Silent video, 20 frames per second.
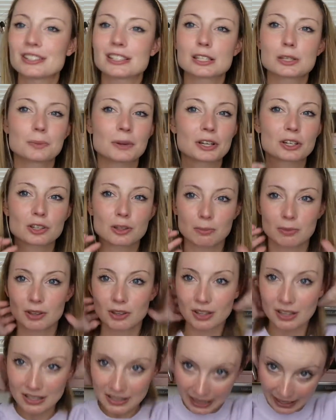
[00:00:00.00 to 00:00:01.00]
especially
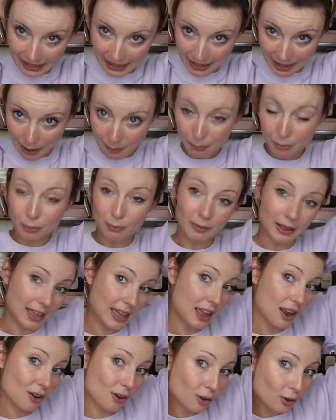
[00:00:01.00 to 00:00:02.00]
because I can't put my
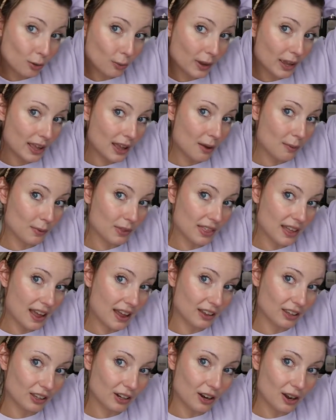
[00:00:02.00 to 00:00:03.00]
hair all the way up
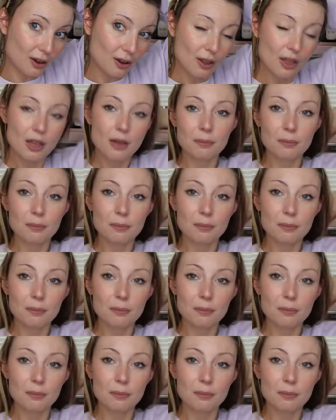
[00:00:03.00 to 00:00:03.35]
without, you know,